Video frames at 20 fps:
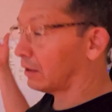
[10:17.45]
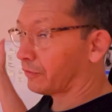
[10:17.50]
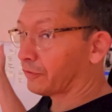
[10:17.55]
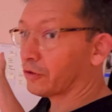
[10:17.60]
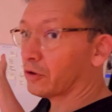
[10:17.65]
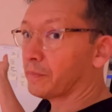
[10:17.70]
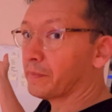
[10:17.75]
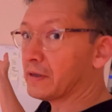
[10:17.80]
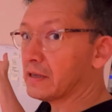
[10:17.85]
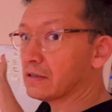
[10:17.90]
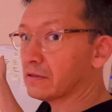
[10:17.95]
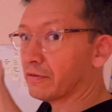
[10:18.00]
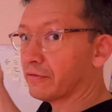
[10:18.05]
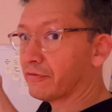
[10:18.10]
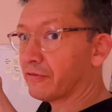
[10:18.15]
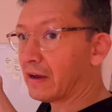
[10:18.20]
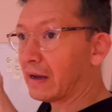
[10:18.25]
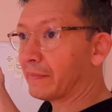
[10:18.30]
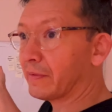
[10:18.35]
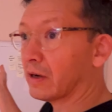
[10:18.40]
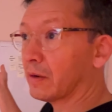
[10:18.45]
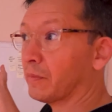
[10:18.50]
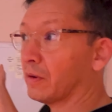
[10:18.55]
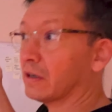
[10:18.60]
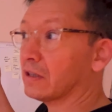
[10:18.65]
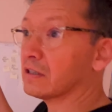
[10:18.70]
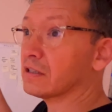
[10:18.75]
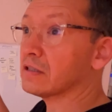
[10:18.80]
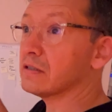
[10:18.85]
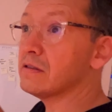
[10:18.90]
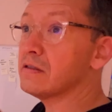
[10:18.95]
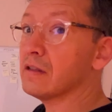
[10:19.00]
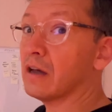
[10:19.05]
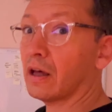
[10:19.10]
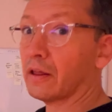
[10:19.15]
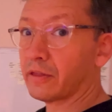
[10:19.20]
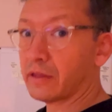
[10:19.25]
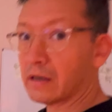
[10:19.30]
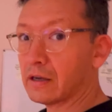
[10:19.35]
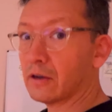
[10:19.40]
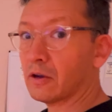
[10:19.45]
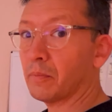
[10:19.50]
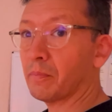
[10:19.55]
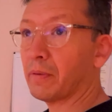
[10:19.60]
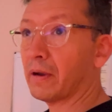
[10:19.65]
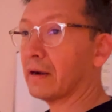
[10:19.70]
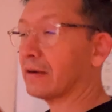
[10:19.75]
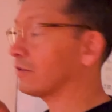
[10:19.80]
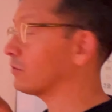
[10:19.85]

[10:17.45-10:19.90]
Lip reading: for a piece of fabric, but it's nothing compared